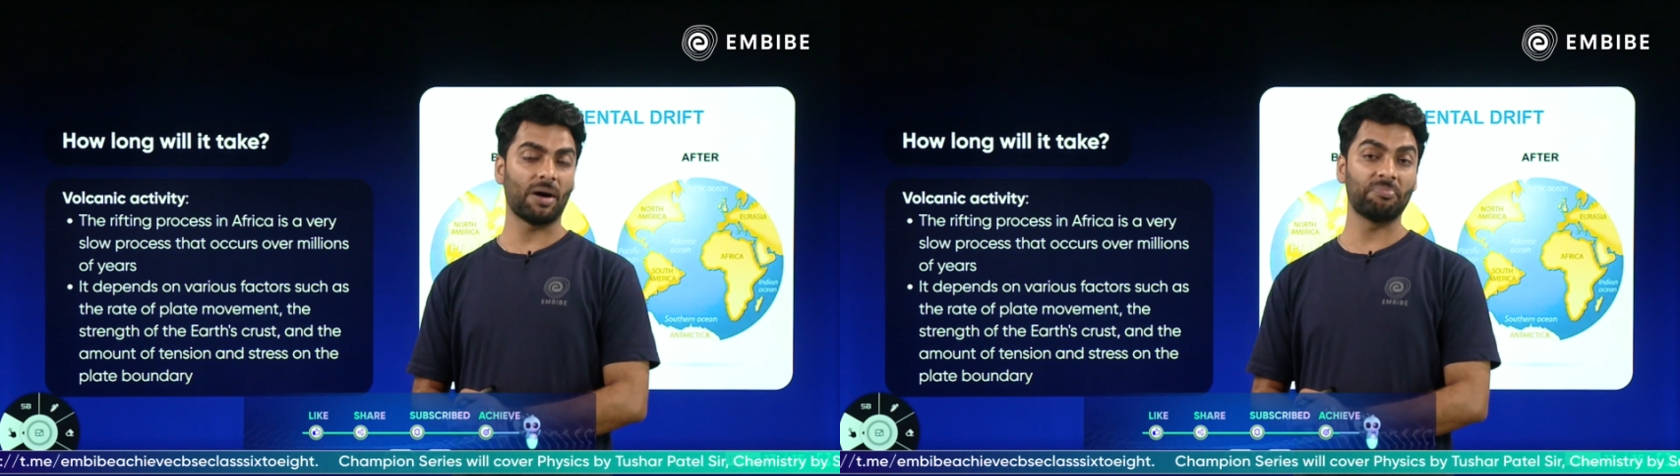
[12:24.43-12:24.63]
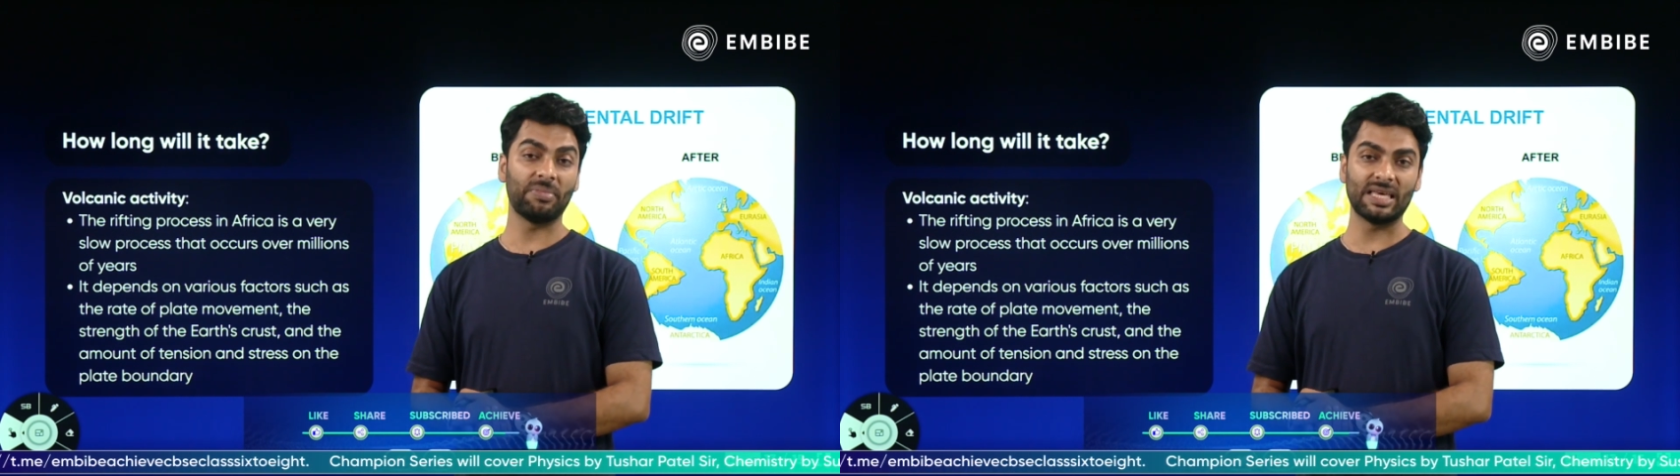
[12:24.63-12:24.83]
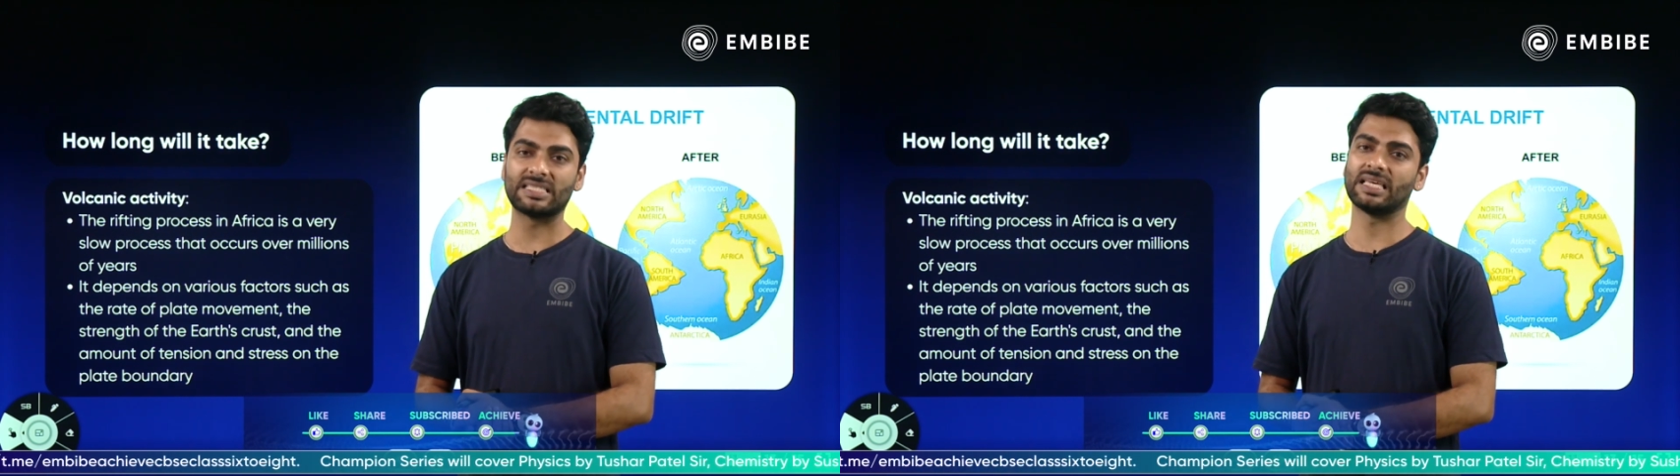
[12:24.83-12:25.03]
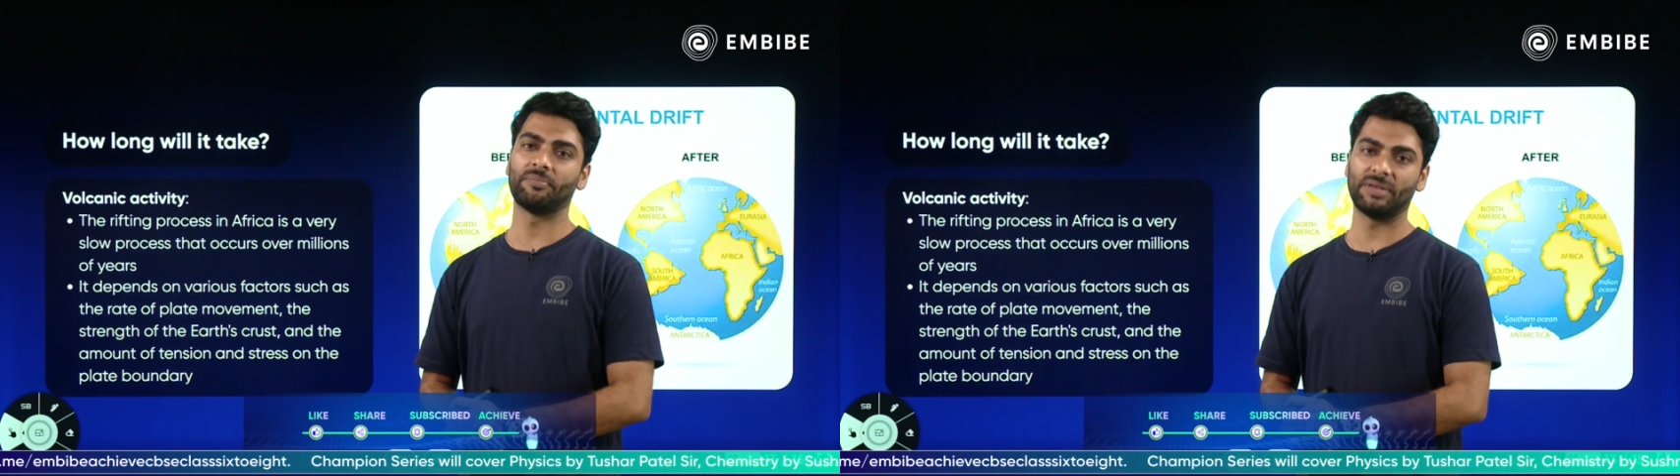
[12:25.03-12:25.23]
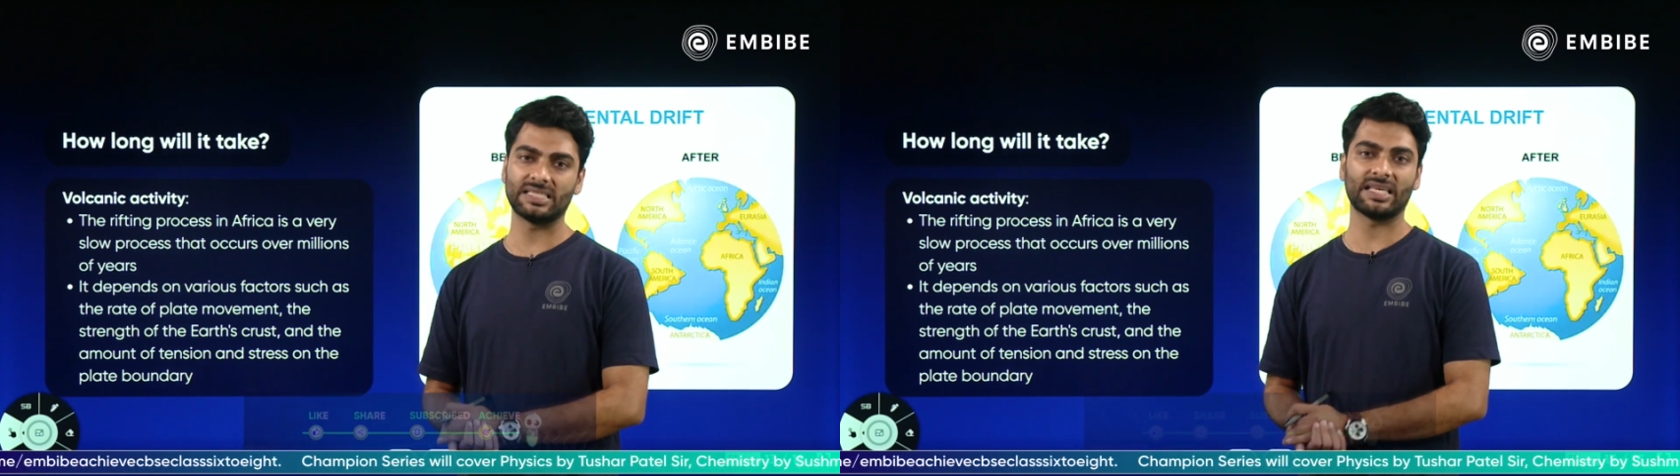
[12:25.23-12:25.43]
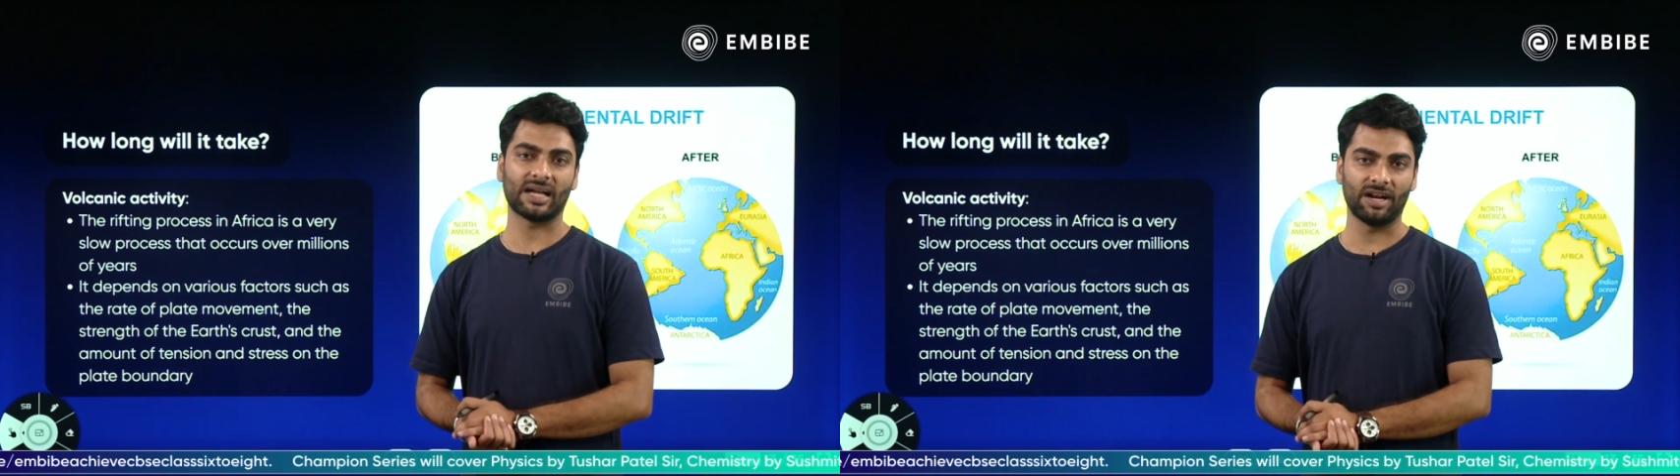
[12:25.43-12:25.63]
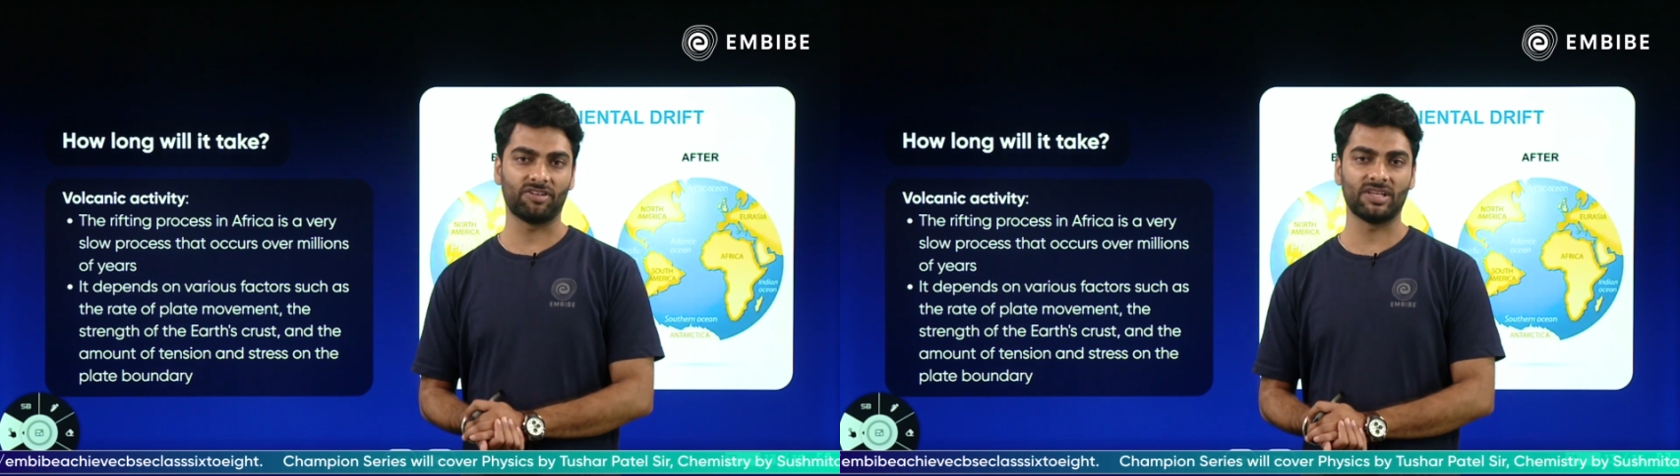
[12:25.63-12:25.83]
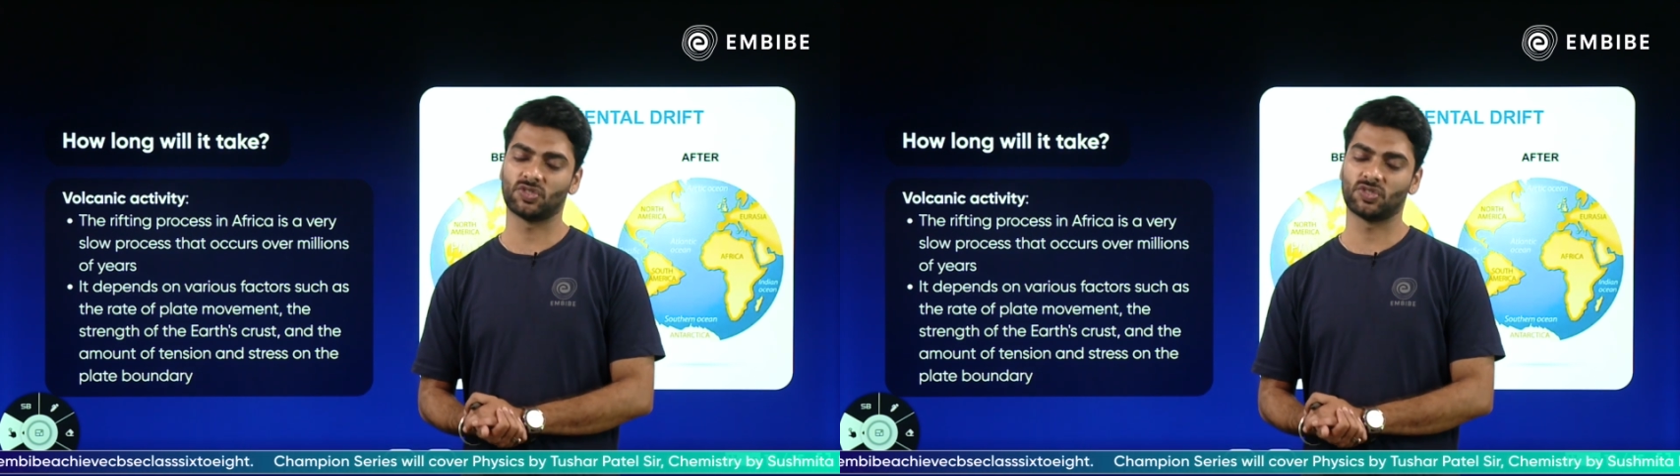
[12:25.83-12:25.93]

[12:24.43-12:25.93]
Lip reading: amazing countries.